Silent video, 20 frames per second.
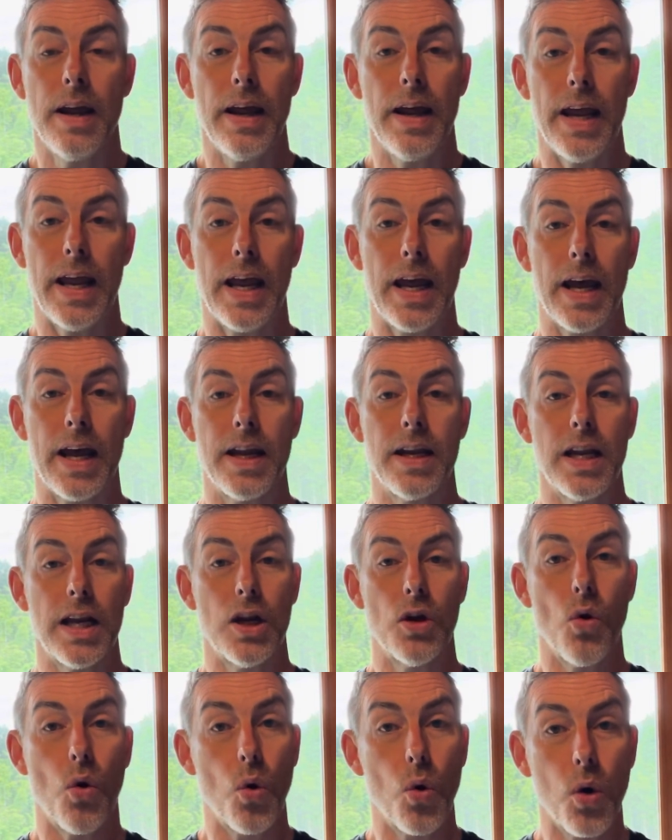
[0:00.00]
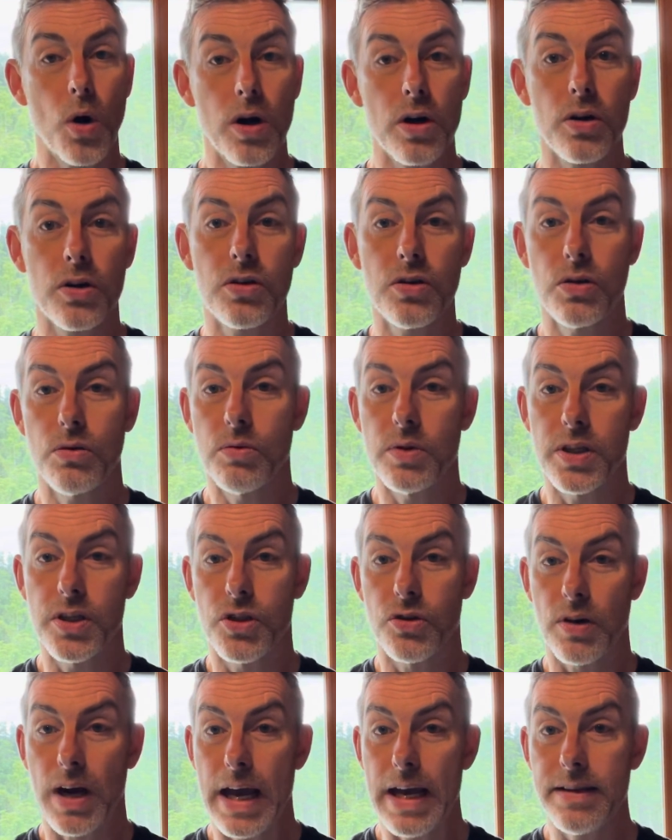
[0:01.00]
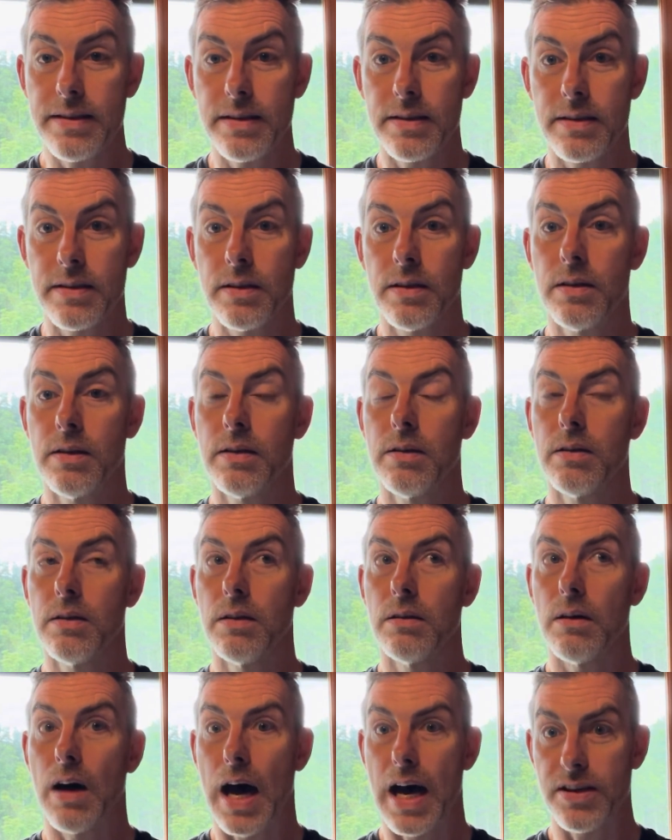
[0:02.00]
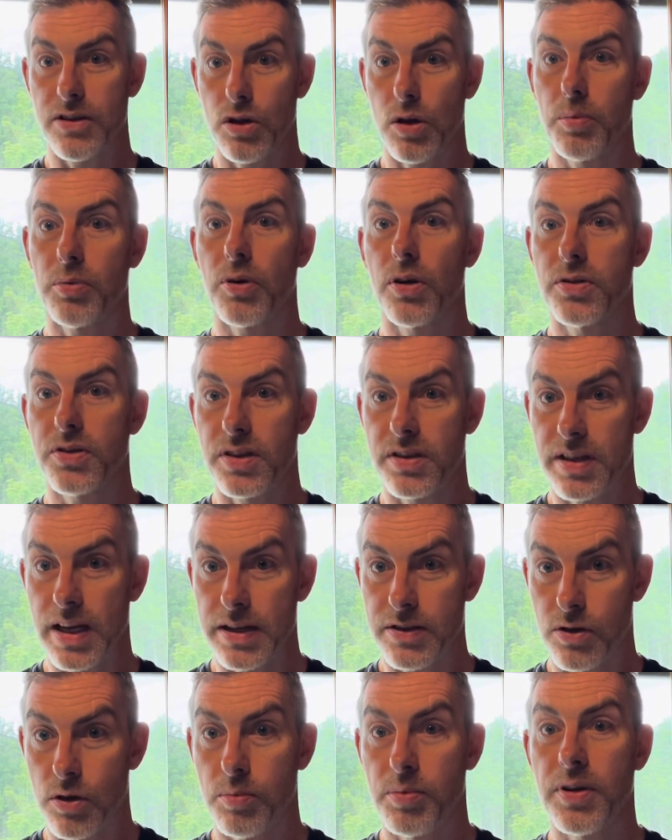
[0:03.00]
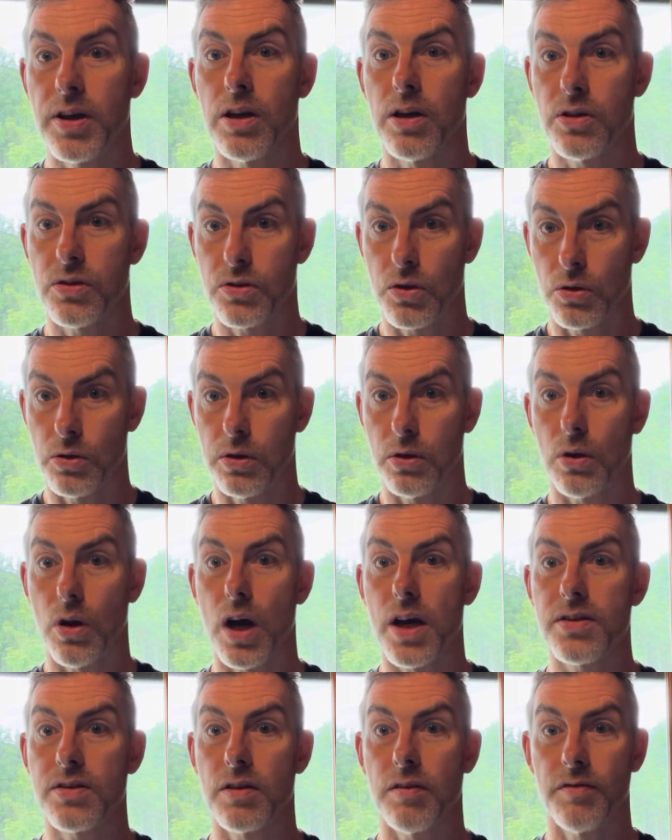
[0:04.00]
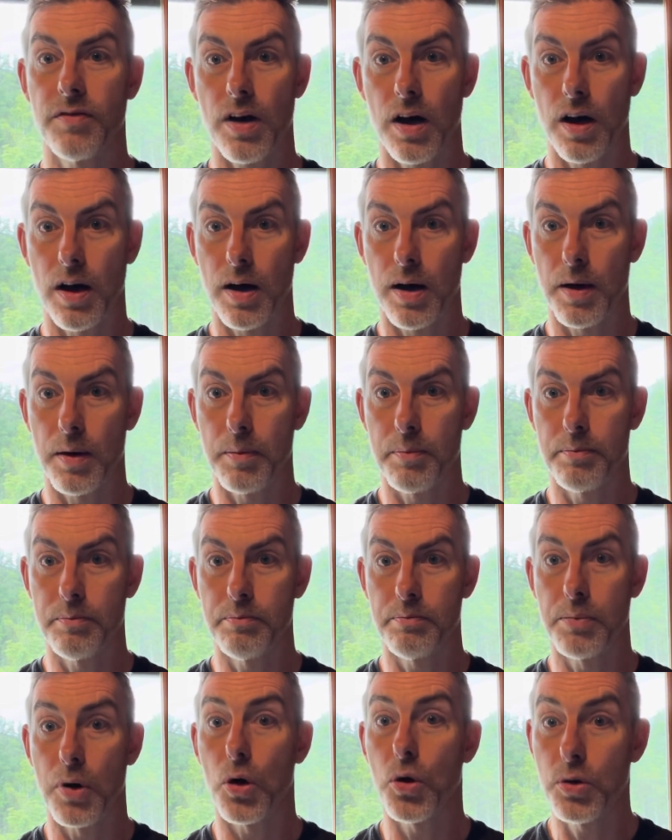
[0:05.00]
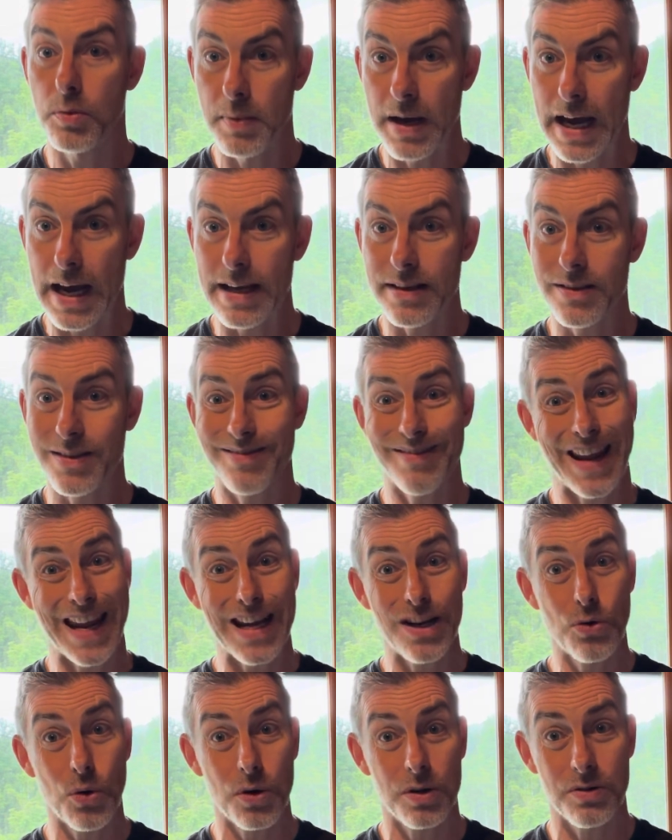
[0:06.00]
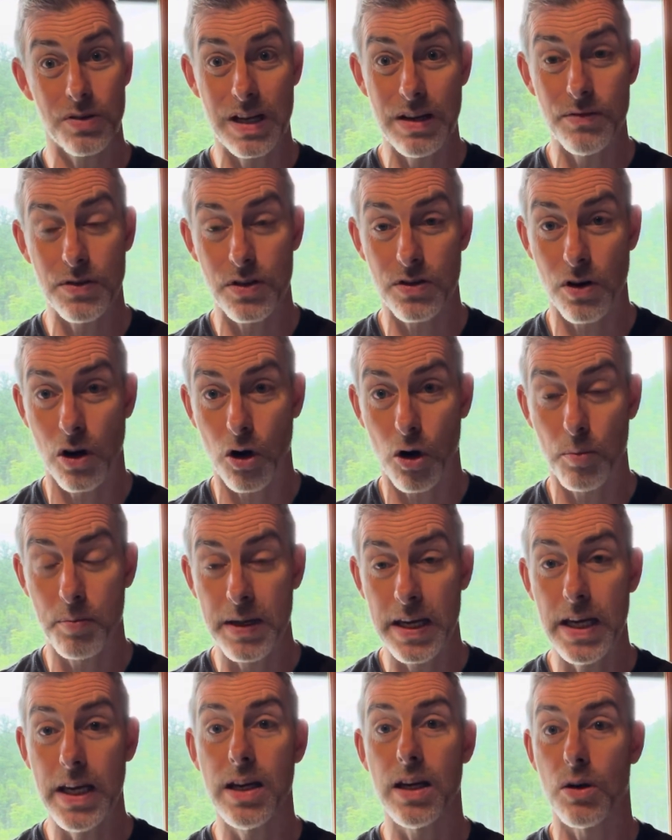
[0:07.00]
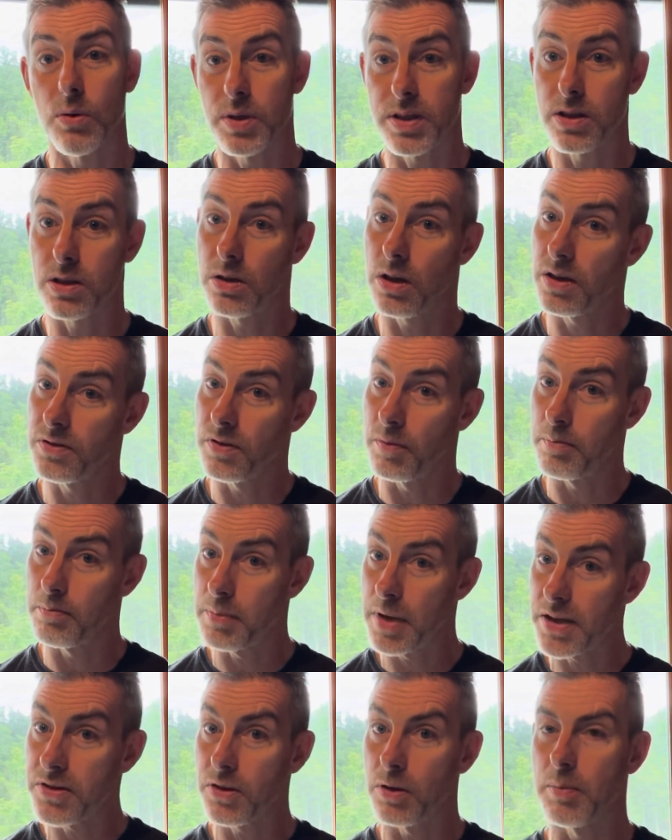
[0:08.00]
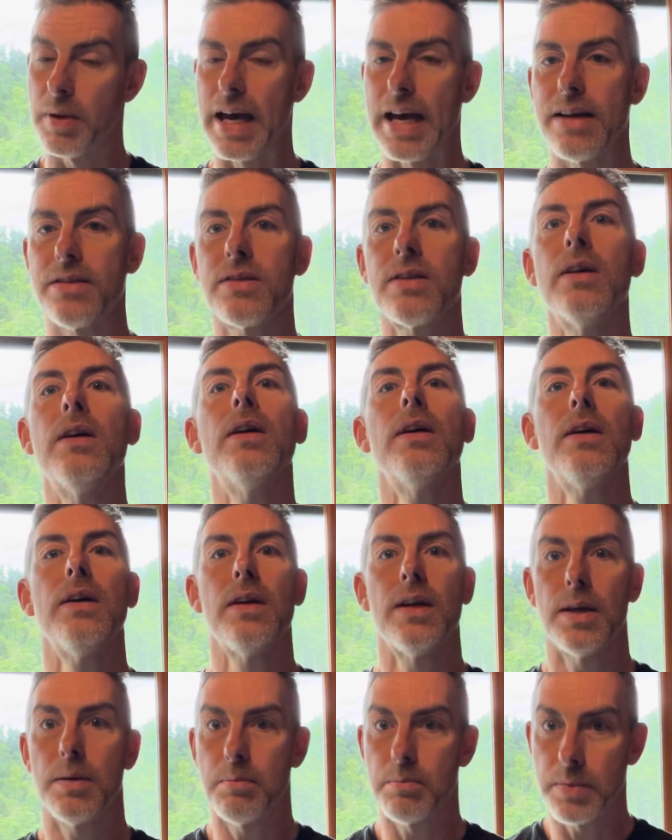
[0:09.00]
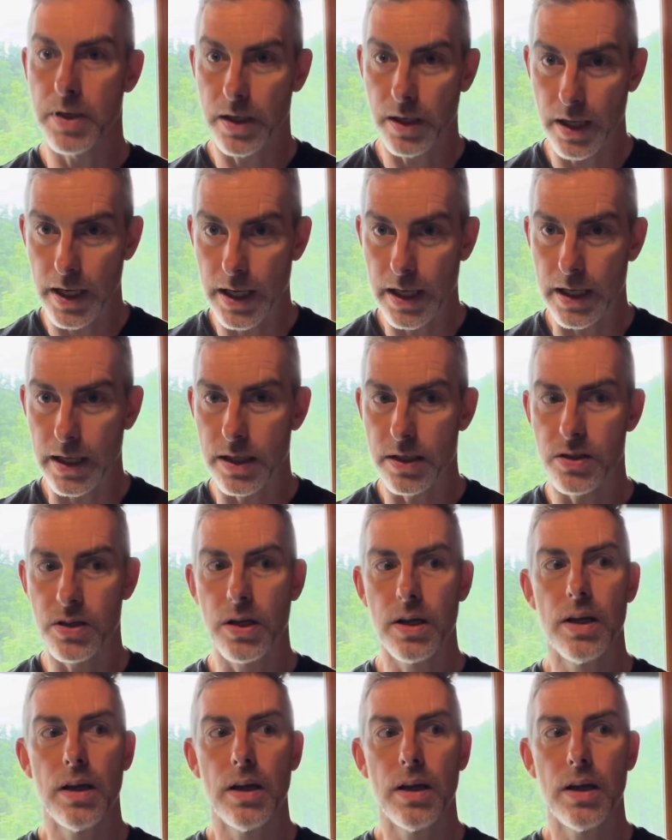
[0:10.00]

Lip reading: And in order to address osteoporosis, osteopenia, so loss of bone mass and or even sarcopenia, which is loss of muscle mass in middle age,